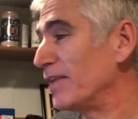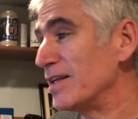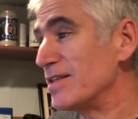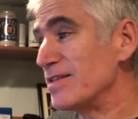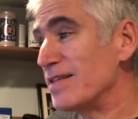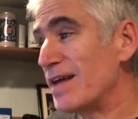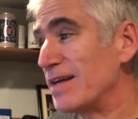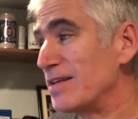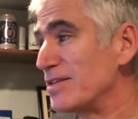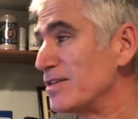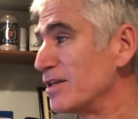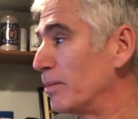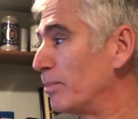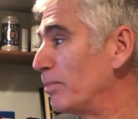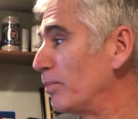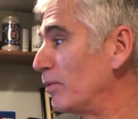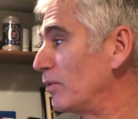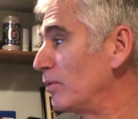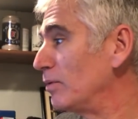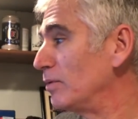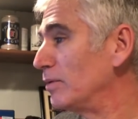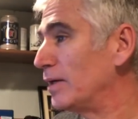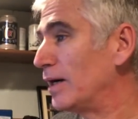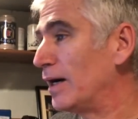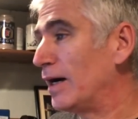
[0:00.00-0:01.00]
It's that
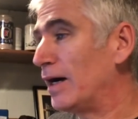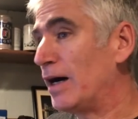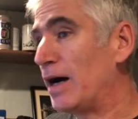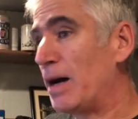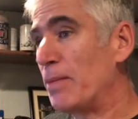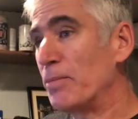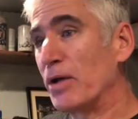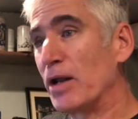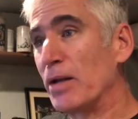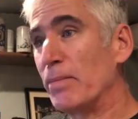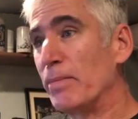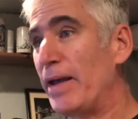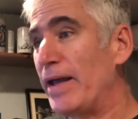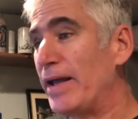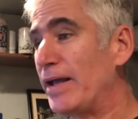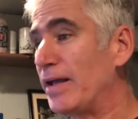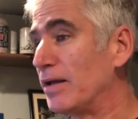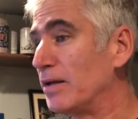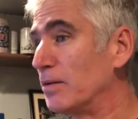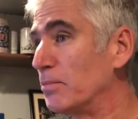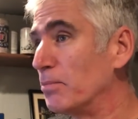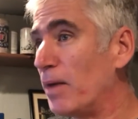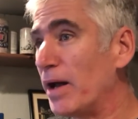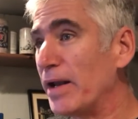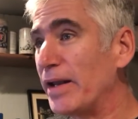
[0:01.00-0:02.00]
simple. I'm going to
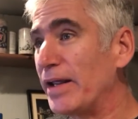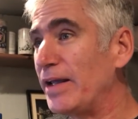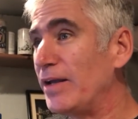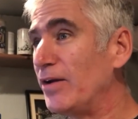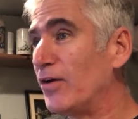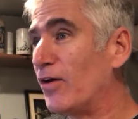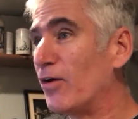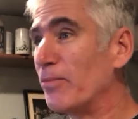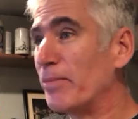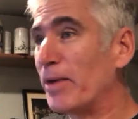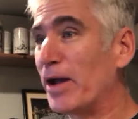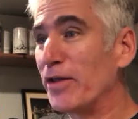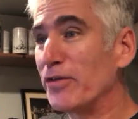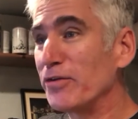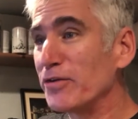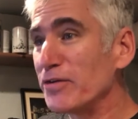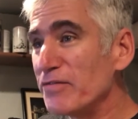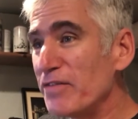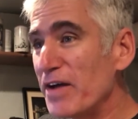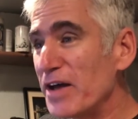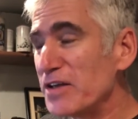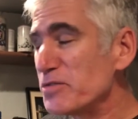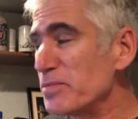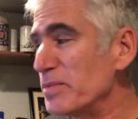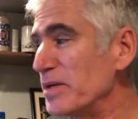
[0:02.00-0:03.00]
make money on my other
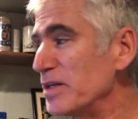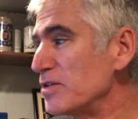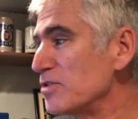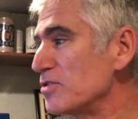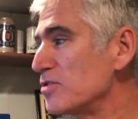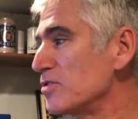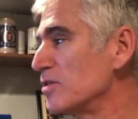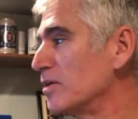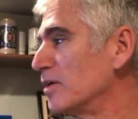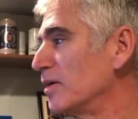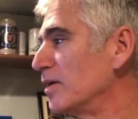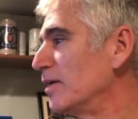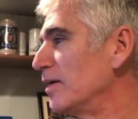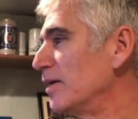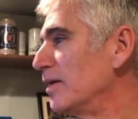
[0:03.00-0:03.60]
investments.